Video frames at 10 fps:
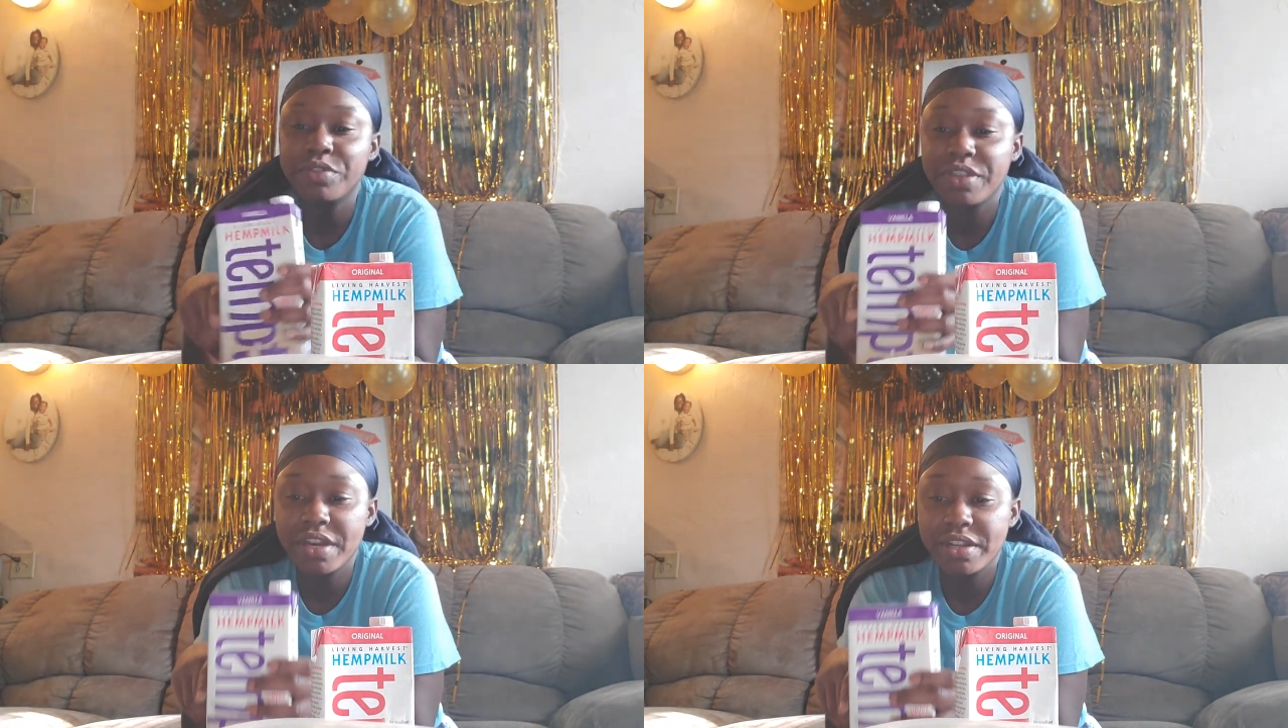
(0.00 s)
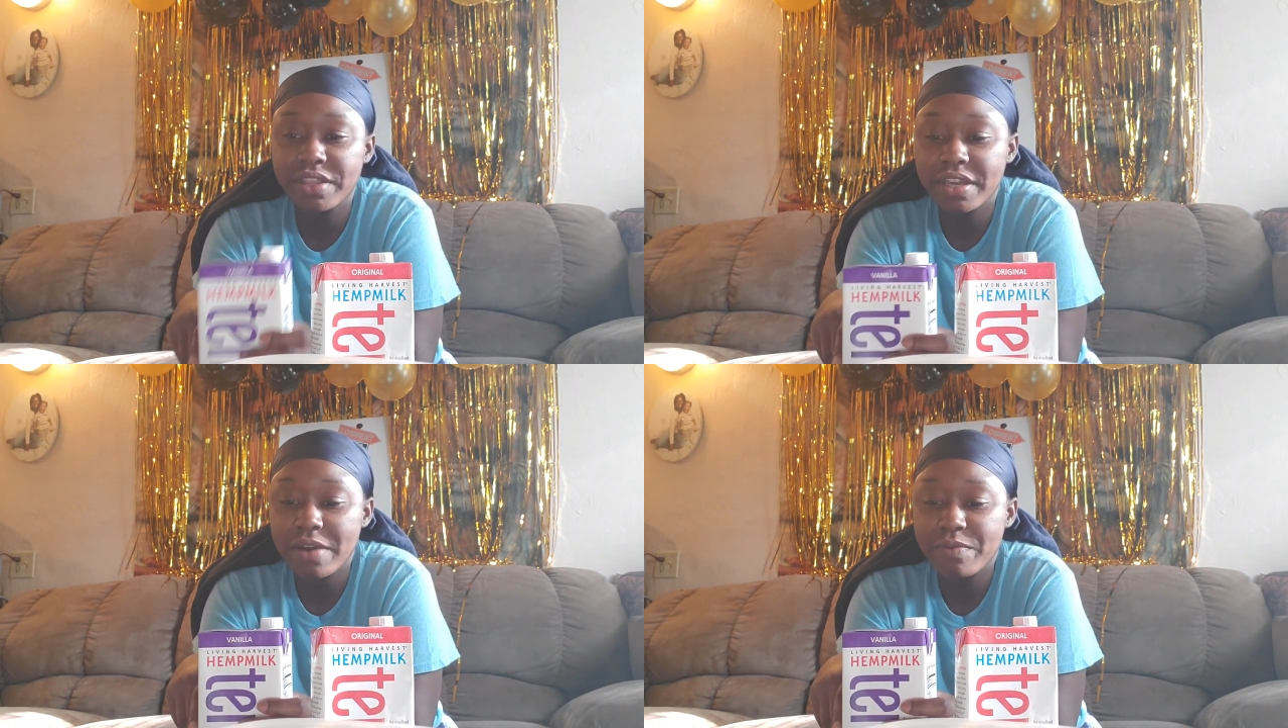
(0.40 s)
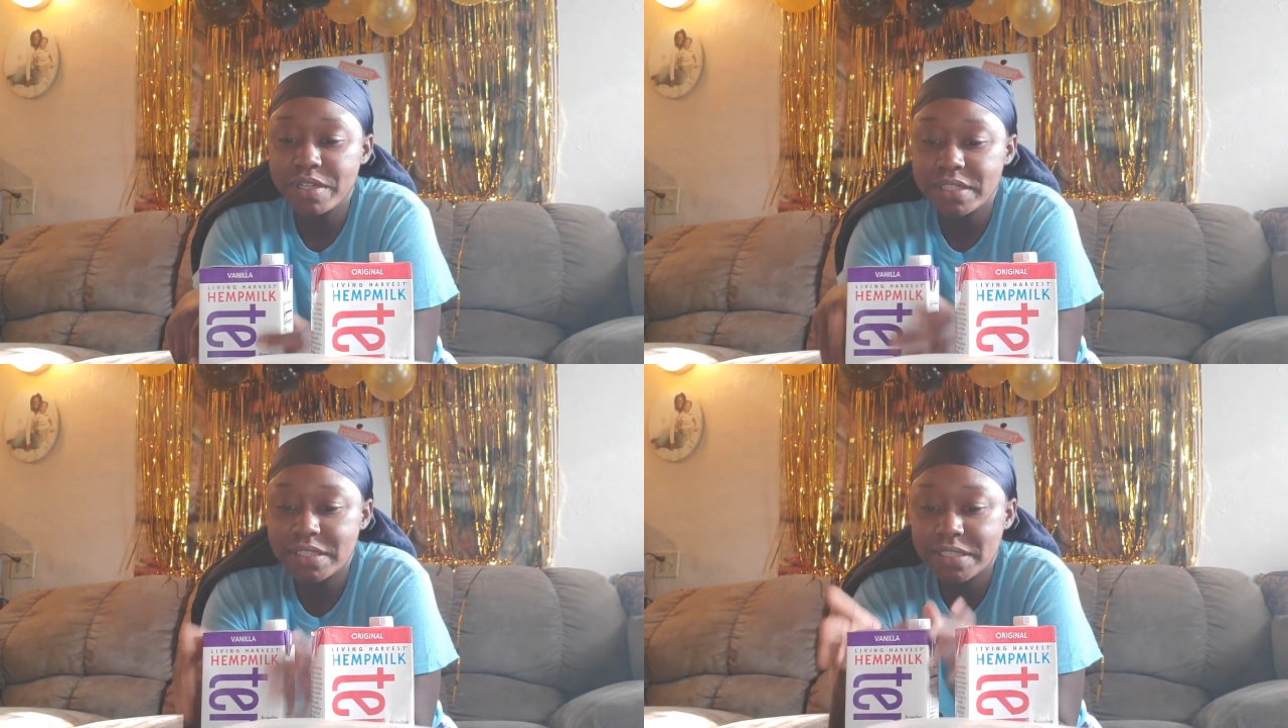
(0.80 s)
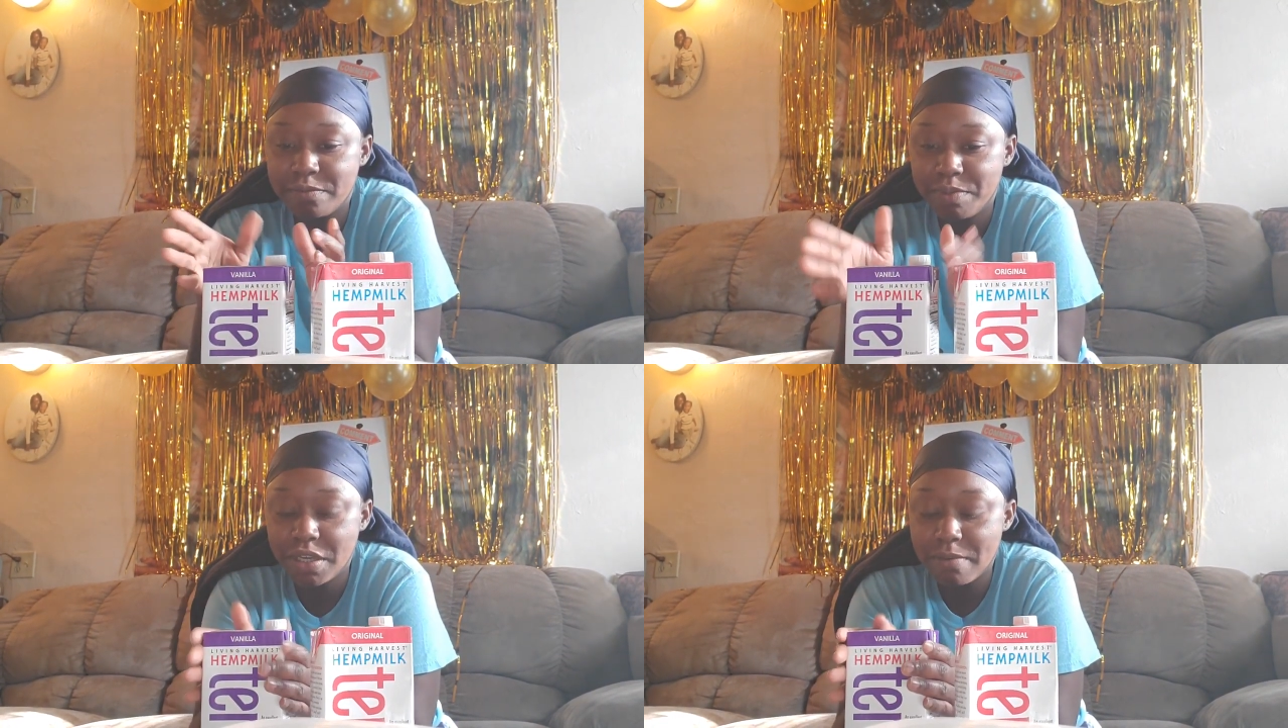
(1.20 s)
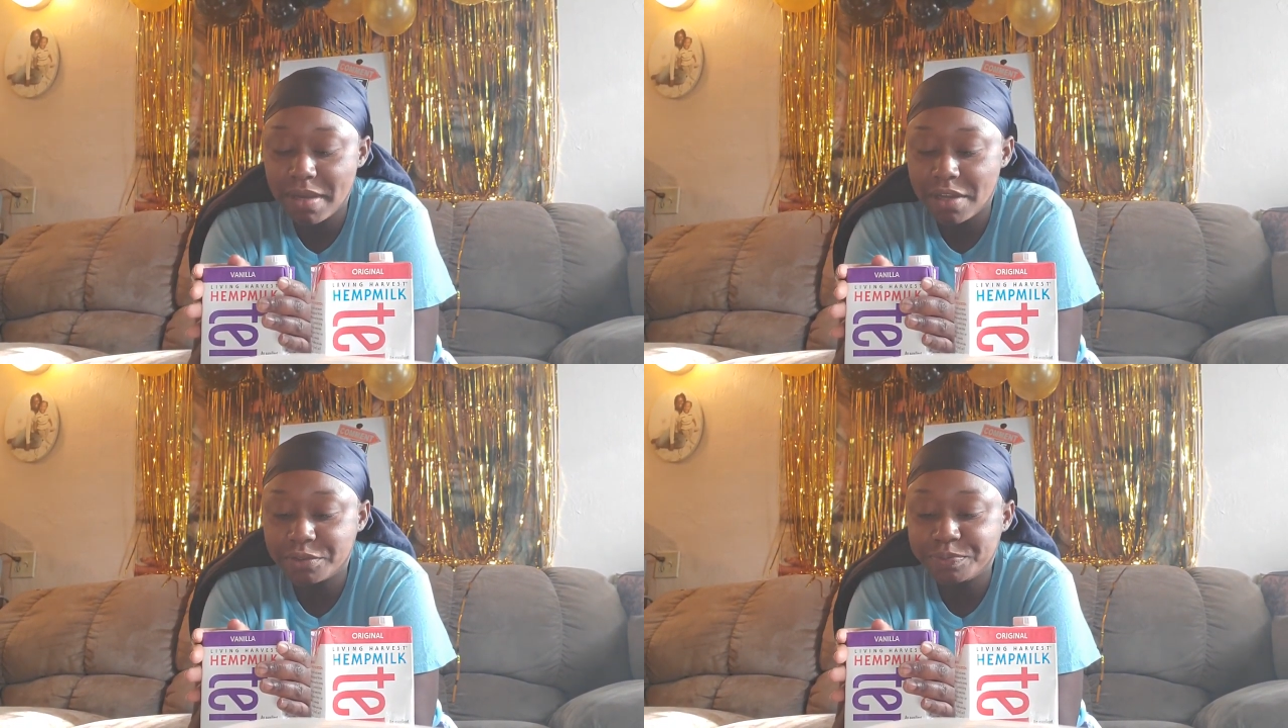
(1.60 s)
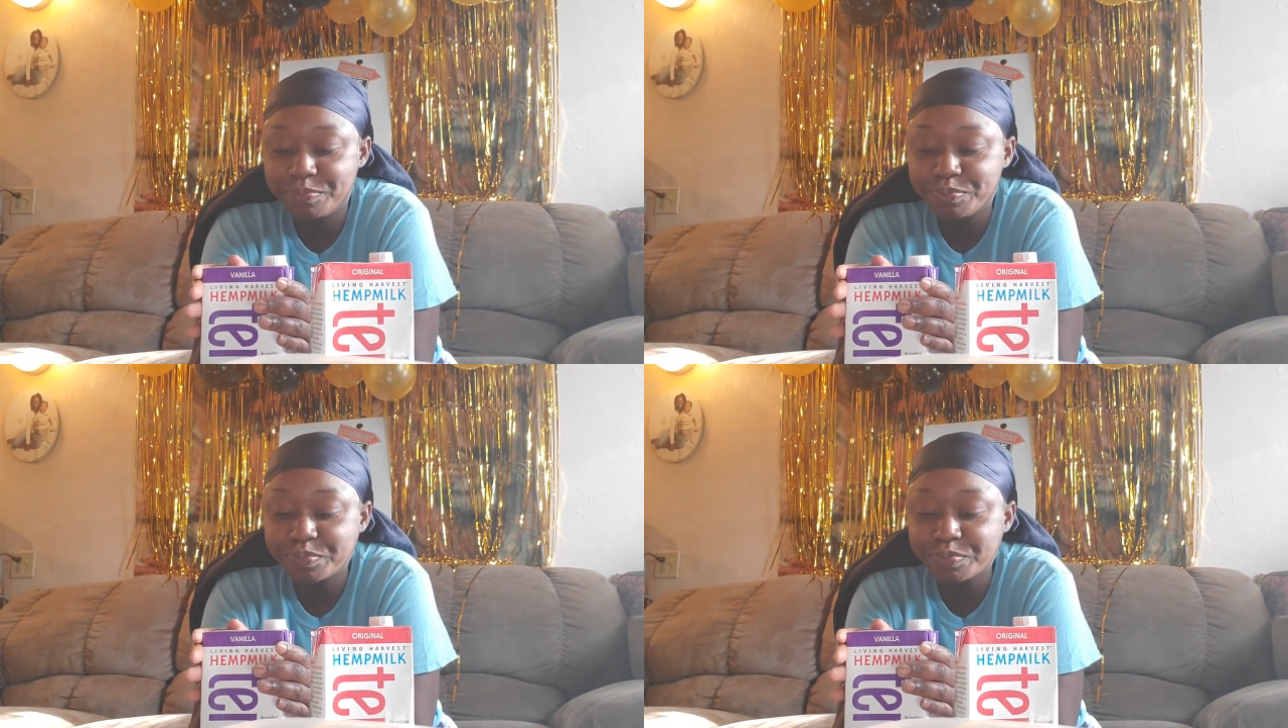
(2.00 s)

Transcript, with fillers: the other thing I want to speak about